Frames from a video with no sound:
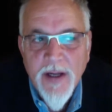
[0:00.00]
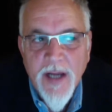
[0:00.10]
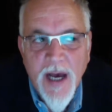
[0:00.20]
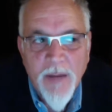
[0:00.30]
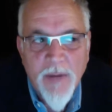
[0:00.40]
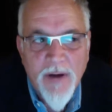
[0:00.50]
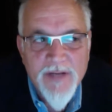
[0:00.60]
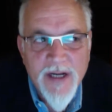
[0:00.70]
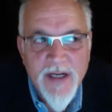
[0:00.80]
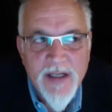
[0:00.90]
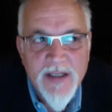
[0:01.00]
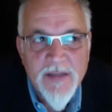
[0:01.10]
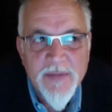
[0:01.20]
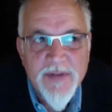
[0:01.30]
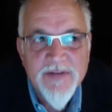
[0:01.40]
I've done a little
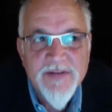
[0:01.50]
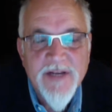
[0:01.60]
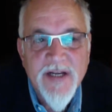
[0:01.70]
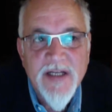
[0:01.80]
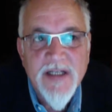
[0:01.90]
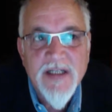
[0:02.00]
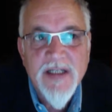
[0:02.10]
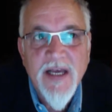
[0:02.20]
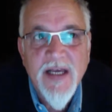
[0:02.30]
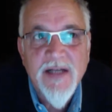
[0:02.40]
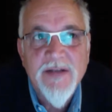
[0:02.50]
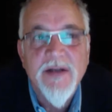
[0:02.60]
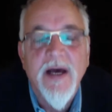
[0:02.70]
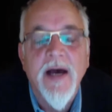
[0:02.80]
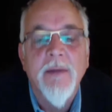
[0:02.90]
bit of study in it, and
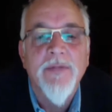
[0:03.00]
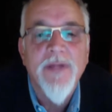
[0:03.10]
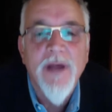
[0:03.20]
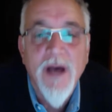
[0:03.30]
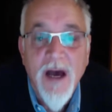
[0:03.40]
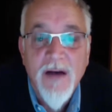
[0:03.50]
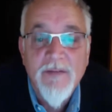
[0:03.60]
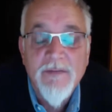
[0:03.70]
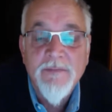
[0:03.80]
there are